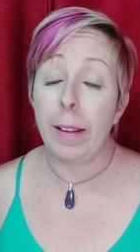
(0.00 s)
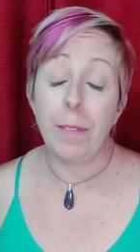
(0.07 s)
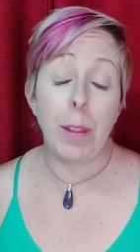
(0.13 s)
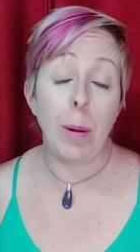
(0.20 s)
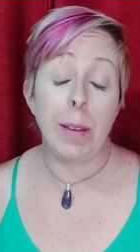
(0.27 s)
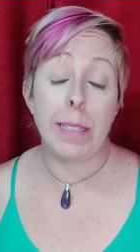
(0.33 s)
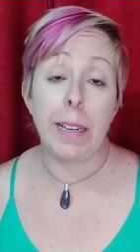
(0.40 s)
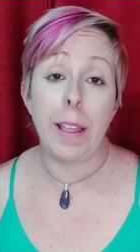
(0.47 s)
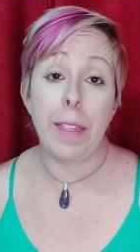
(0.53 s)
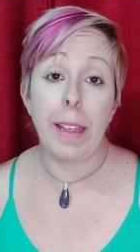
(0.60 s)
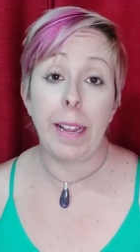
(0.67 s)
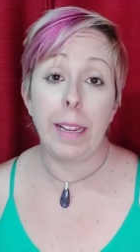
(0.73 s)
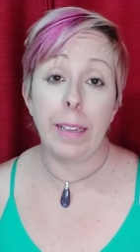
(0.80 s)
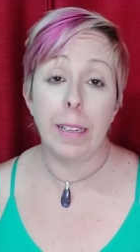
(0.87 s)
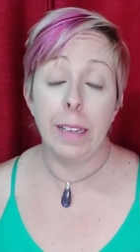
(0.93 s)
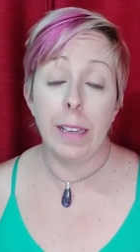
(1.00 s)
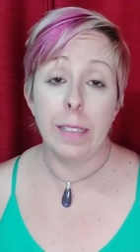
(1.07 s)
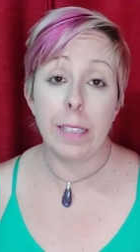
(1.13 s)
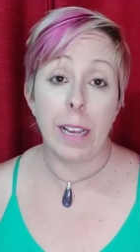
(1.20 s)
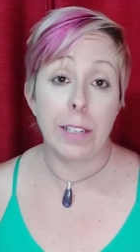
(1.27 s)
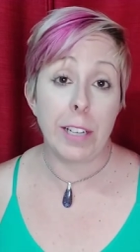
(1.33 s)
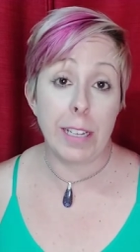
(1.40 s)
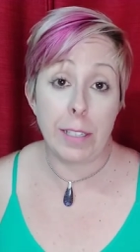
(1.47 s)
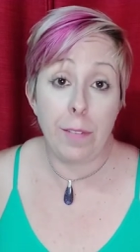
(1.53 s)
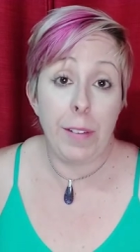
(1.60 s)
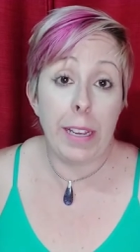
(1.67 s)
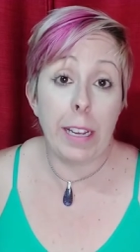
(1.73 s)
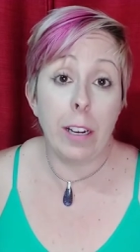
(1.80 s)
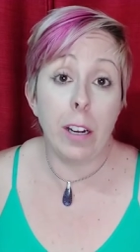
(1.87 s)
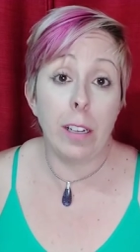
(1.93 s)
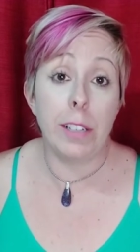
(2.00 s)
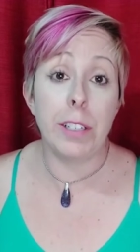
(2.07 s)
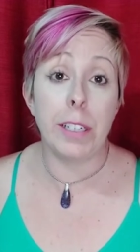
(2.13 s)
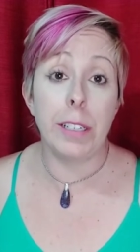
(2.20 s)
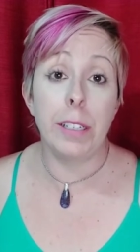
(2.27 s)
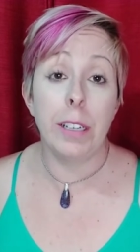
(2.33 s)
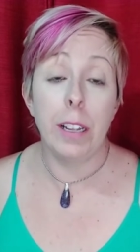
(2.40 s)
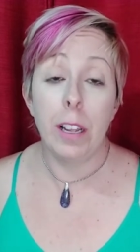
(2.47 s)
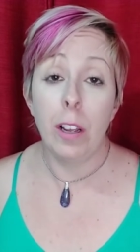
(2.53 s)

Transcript: if there was anything such as a vegan collagen